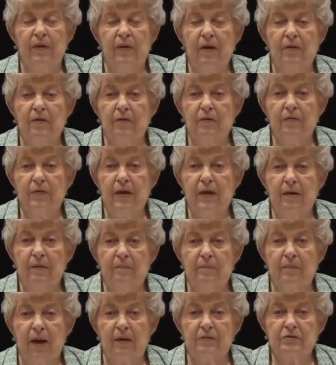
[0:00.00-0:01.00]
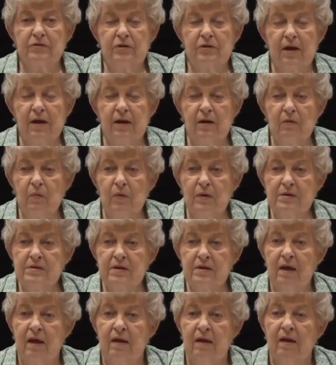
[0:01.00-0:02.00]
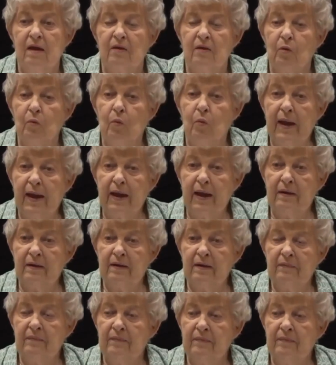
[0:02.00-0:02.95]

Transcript: The other thing about China was the weight.